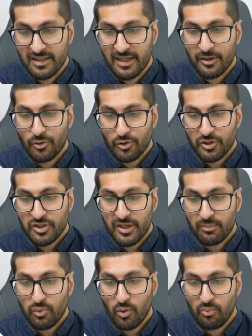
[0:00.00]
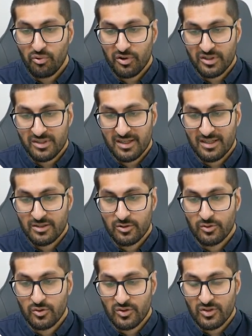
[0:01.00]
In order to import products as
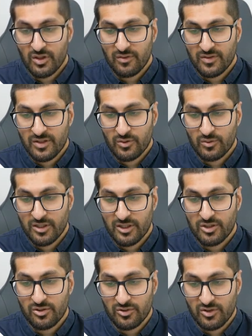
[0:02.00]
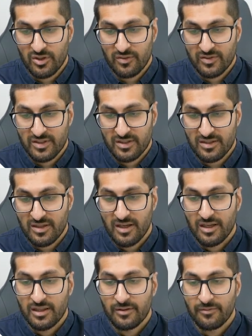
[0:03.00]
goods or services or digital services,
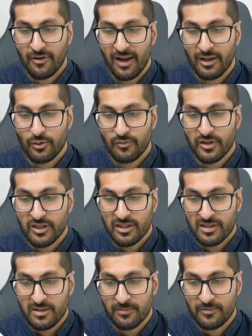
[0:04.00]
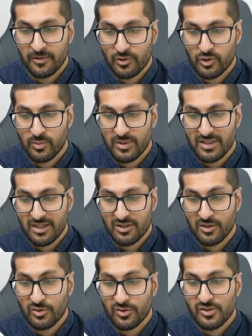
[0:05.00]
the value of the custom field should be set to
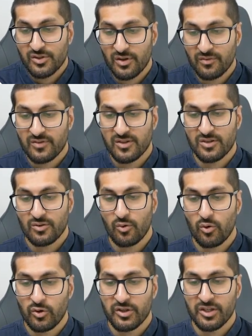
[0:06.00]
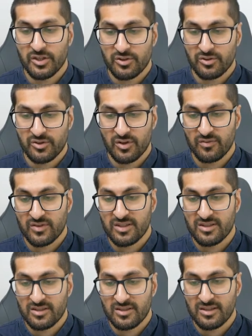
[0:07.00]
goods, services, or digital
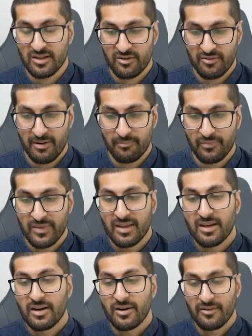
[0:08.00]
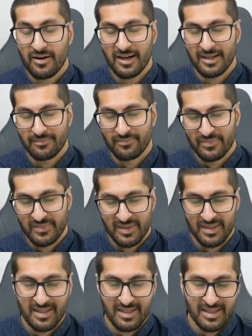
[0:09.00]
services in CRM. Right,
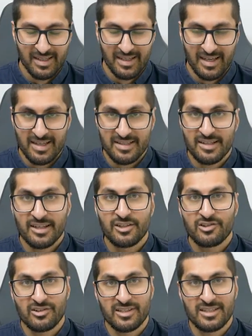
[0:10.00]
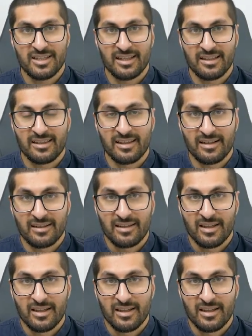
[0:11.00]
here's an interesting thing.